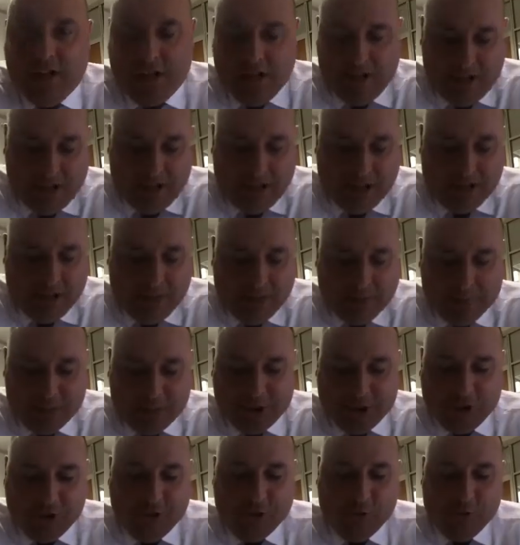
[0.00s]

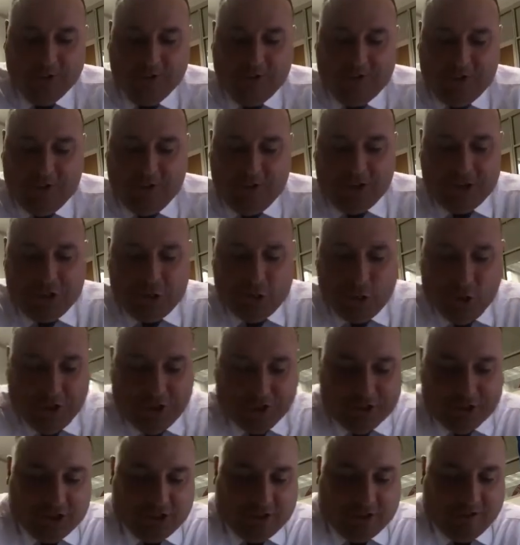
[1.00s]
So the first
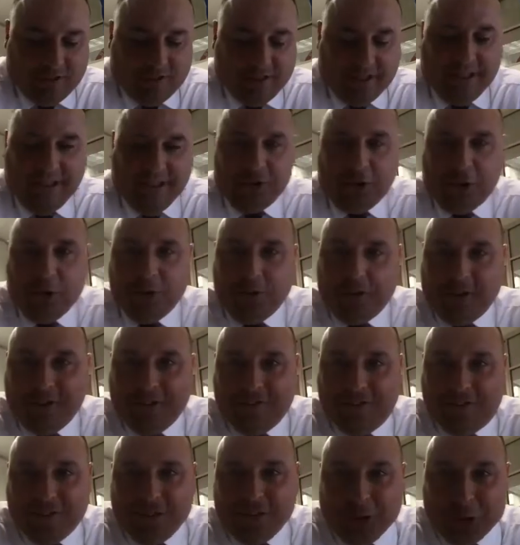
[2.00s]
question, thank you again
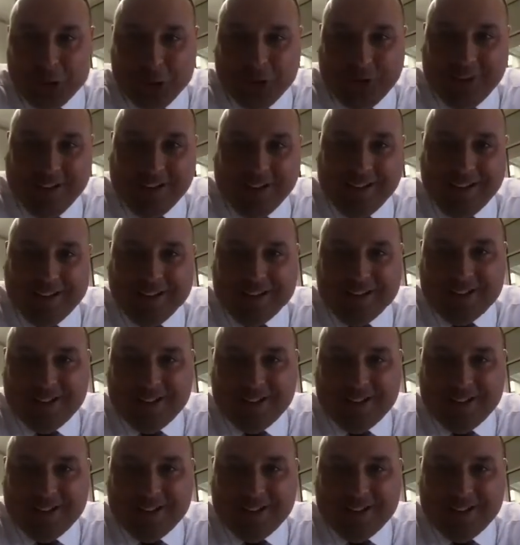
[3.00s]
for joining us.